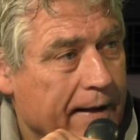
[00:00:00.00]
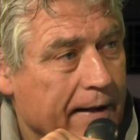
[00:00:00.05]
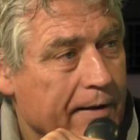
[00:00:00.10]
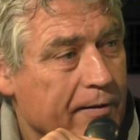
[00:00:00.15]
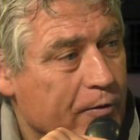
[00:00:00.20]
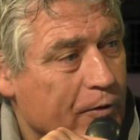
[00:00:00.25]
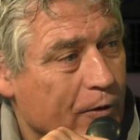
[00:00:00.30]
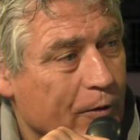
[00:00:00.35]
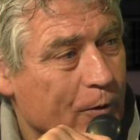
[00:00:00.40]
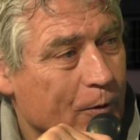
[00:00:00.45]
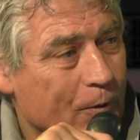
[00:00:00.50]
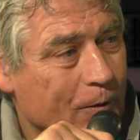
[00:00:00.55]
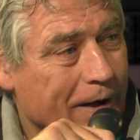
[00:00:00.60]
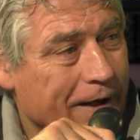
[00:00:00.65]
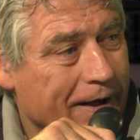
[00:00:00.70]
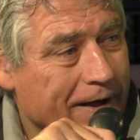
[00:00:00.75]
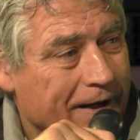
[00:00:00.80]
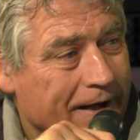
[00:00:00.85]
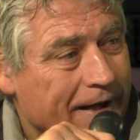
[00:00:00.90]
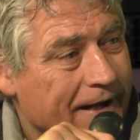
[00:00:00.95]

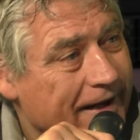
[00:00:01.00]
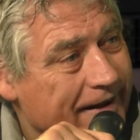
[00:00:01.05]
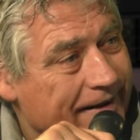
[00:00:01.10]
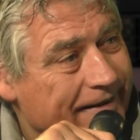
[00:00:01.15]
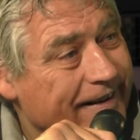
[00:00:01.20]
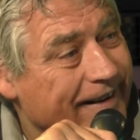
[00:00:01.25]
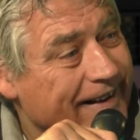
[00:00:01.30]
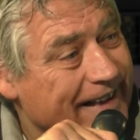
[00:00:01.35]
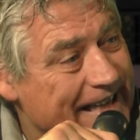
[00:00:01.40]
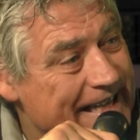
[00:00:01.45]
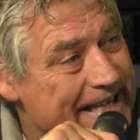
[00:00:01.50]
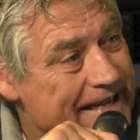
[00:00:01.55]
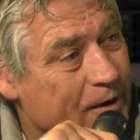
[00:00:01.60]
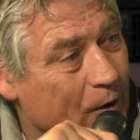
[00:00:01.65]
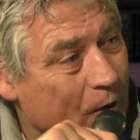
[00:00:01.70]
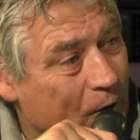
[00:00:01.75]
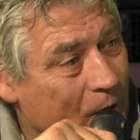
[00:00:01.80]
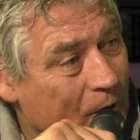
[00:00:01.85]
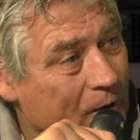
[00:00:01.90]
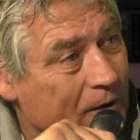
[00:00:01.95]
into the
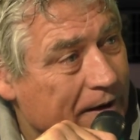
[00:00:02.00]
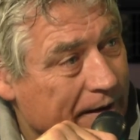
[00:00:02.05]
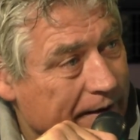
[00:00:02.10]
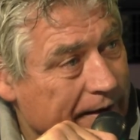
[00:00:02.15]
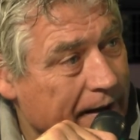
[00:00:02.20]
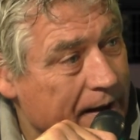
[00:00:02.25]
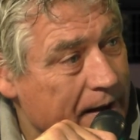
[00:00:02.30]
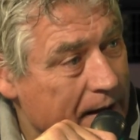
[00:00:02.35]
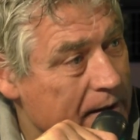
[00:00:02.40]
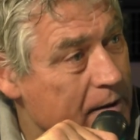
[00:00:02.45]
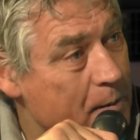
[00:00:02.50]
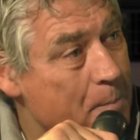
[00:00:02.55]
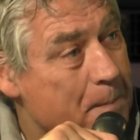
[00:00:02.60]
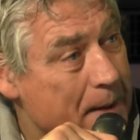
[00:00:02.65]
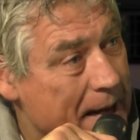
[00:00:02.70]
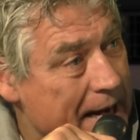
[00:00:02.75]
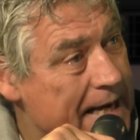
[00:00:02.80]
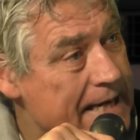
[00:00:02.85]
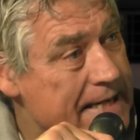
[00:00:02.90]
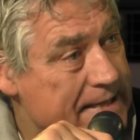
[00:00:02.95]
legal, the
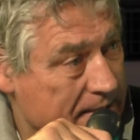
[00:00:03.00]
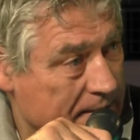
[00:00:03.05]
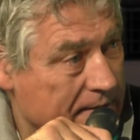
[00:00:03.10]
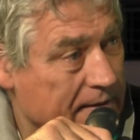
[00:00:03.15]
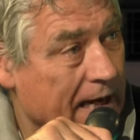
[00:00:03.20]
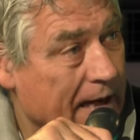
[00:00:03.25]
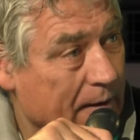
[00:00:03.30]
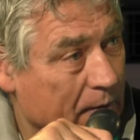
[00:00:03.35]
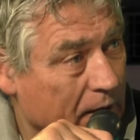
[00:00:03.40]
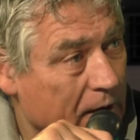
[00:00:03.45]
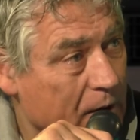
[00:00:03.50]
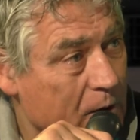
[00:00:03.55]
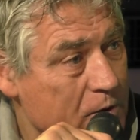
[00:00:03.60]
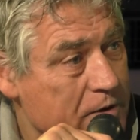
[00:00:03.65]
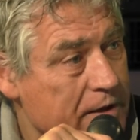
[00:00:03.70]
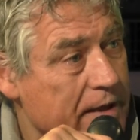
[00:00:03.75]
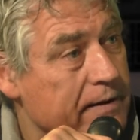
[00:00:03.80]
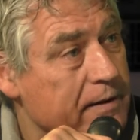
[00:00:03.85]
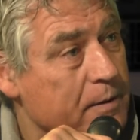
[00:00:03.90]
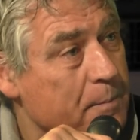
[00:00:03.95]
paid
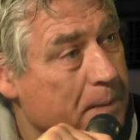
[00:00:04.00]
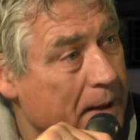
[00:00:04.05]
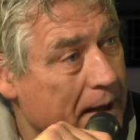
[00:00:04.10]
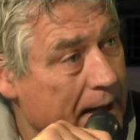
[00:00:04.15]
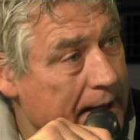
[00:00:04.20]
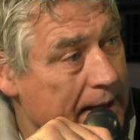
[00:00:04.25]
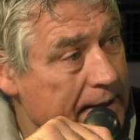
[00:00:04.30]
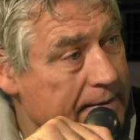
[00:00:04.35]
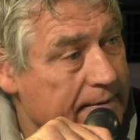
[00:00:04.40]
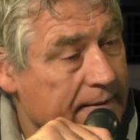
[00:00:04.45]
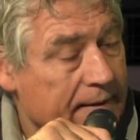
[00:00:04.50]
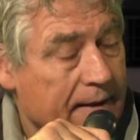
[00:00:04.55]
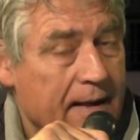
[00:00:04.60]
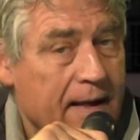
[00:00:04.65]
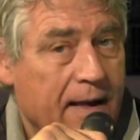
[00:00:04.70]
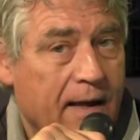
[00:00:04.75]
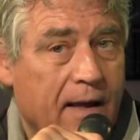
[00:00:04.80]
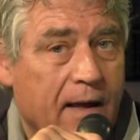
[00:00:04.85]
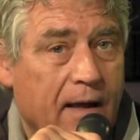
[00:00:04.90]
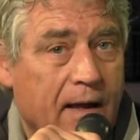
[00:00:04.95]
downloads and the paid
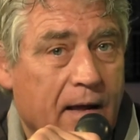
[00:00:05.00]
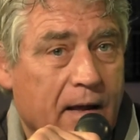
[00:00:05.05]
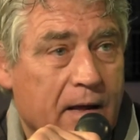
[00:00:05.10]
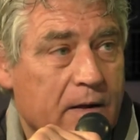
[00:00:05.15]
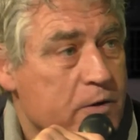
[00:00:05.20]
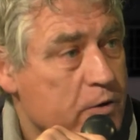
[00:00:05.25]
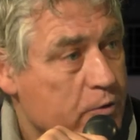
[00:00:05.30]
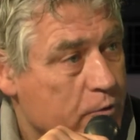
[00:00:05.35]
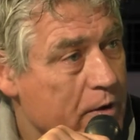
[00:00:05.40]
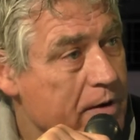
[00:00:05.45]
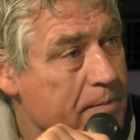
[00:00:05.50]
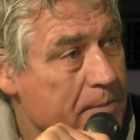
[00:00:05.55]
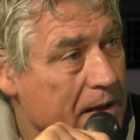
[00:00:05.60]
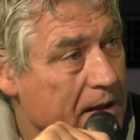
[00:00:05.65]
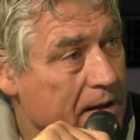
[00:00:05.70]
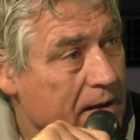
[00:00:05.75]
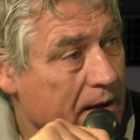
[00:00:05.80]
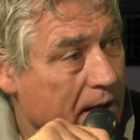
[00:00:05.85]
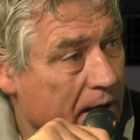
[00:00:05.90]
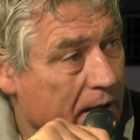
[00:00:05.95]

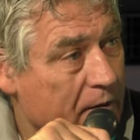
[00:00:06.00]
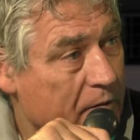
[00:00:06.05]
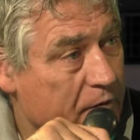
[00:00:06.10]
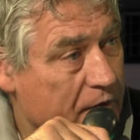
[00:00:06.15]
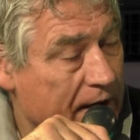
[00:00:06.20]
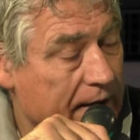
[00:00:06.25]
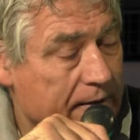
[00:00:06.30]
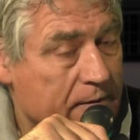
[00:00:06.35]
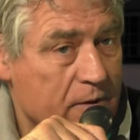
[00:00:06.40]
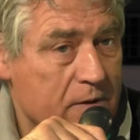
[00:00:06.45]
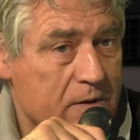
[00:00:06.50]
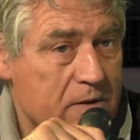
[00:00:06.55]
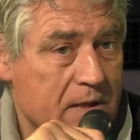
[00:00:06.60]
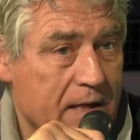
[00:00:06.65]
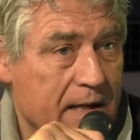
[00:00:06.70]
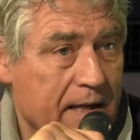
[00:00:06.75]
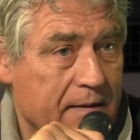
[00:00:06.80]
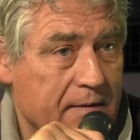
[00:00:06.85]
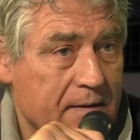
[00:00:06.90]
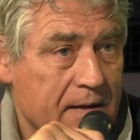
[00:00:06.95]
streaming factors,
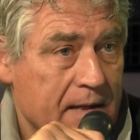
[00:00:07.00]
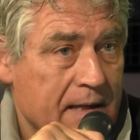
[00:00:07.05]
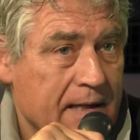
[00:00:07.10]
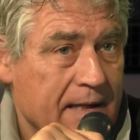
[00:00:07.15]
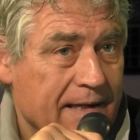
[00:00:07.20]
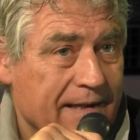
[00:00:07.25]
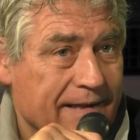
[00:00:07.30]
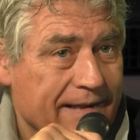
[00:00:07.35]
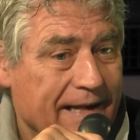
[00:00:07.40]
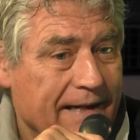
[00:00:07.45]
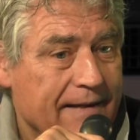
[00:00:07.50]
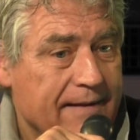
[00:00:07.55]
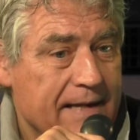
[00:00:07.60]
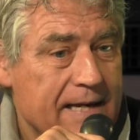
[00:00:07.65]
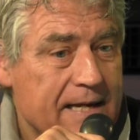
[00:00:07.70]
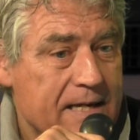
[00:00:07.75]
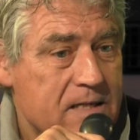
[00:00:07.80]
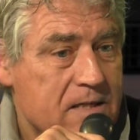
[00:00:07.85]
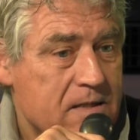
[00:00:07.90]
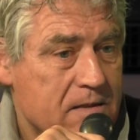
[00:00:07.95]
and that
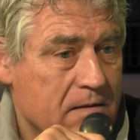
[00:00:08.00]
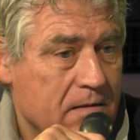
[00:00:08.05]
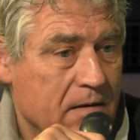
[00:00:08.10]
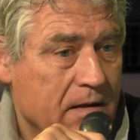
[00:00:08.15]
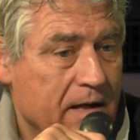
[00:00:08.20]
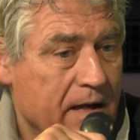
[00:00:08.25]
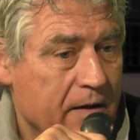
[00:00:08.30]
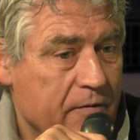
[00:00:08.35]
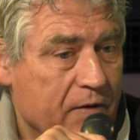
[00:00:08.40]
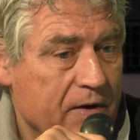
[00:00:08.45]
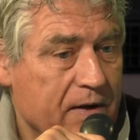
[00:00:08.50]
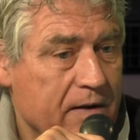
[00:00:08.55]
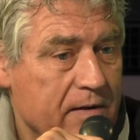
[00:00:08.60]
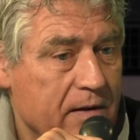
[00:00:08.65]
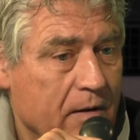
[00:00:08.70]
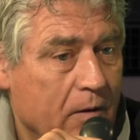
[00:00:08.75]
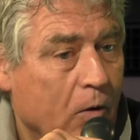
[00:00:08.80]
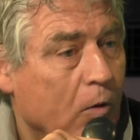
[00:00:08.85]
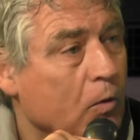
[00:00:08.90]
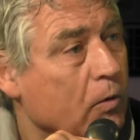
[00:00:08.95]
is giving
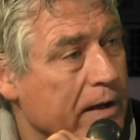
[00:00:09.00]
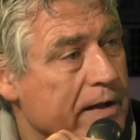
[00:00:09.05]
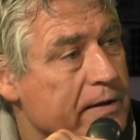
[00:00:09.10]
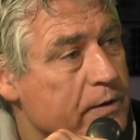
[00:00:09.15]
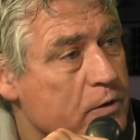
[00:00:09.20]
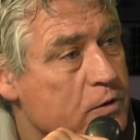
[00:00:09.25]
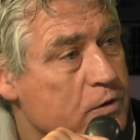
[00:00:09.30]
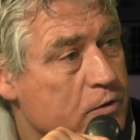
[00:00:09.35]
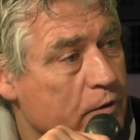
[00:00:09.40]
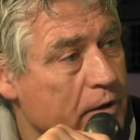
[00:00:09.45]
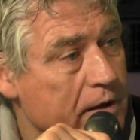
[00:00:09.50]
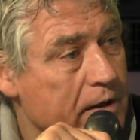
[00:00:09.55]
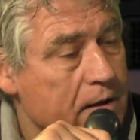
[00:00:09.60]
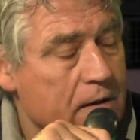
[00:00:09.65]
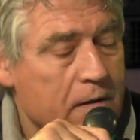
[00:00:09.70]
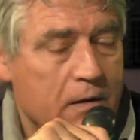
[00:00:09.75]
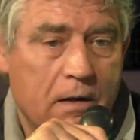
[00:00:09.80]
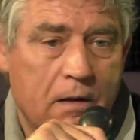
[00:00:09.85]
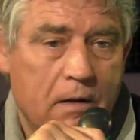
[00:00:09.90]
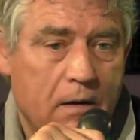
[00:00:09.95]
the whole
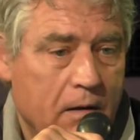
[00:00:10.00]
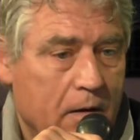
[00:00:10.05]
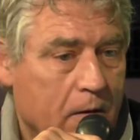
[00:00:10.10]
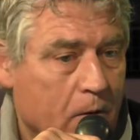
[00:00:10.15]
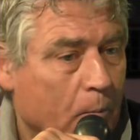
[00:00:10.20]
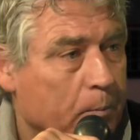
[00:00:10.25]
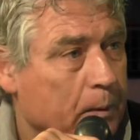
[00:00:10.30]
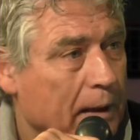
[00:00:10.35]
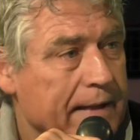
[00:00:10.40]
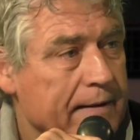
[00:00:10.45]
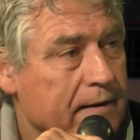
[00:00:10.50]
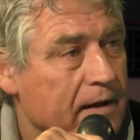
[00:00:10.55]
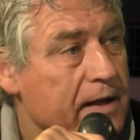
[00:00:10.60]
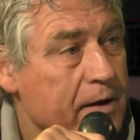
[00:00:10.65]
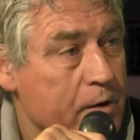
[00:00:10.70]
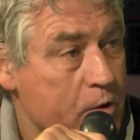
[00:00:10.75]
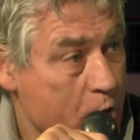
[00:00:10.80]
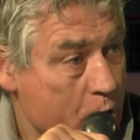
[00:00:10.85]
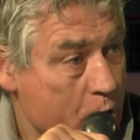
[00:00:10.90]
industry completely